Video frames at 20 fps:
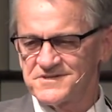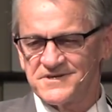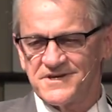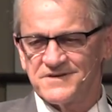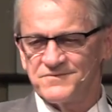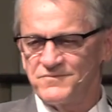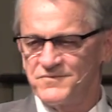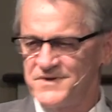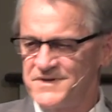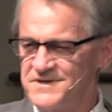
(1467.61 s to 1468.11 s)

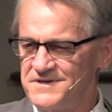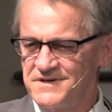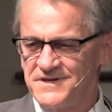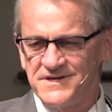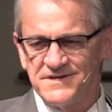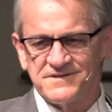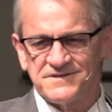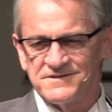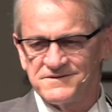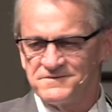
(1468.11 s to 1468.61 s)
that we
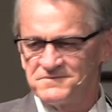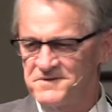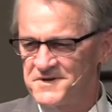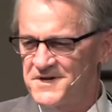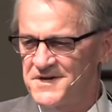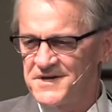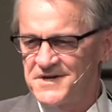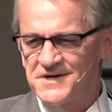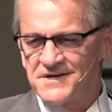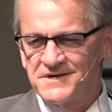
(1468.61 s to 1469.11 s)
need to,
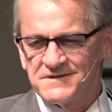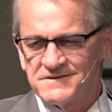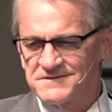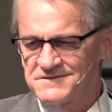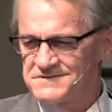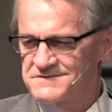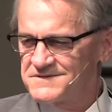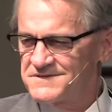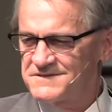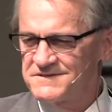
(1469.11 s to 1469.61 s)

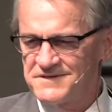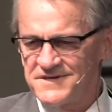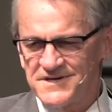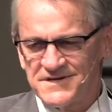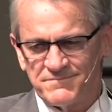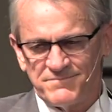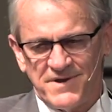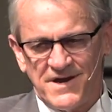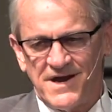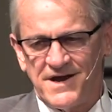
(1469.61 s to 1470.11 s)
to think
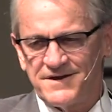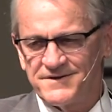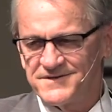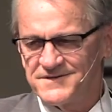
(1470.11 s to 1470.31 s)
about.